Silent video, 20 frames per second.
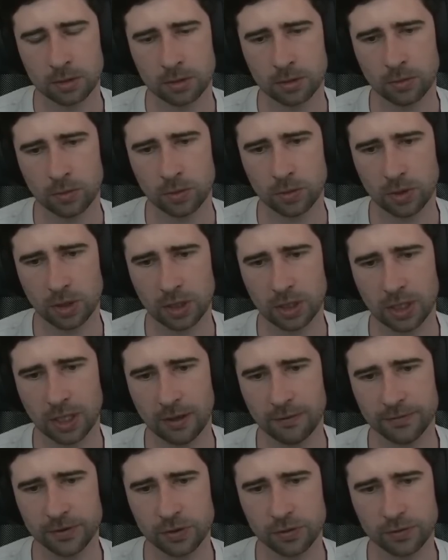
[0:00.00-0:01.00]
Would
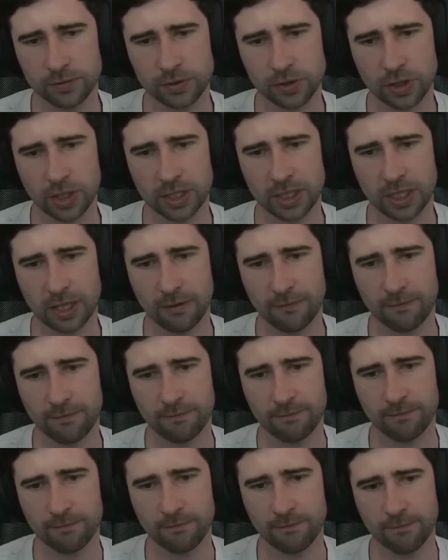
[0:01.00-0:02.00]
love to have tried to get
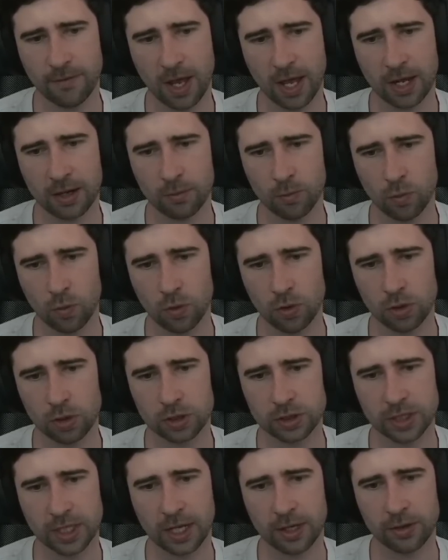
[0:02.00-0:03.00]
Adam
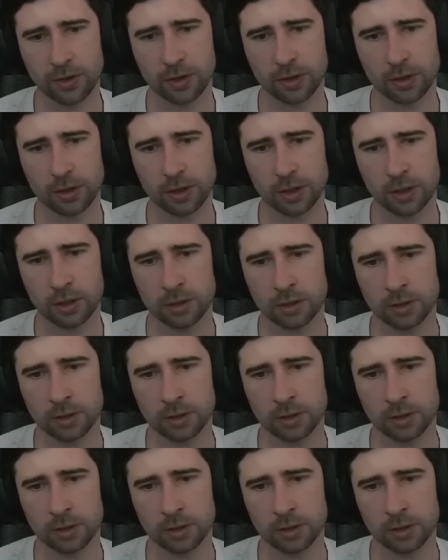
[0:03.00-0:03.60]
Warlock down early.